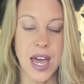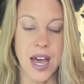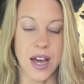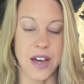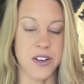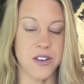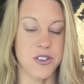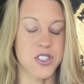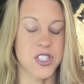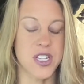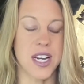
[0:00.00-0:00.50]

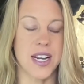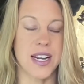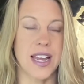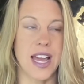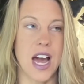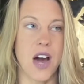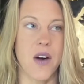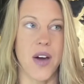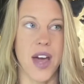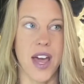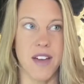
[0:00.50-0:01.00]
understanding
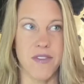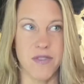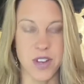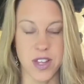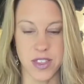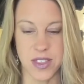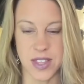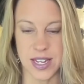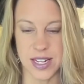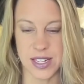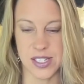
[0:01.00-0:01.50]
how
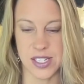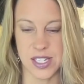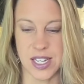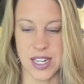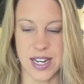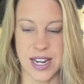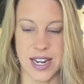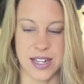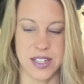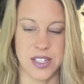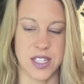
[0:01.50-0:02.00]
everything is
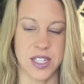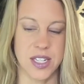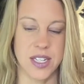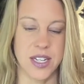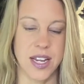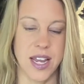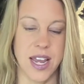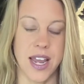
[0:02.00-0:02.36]
connected,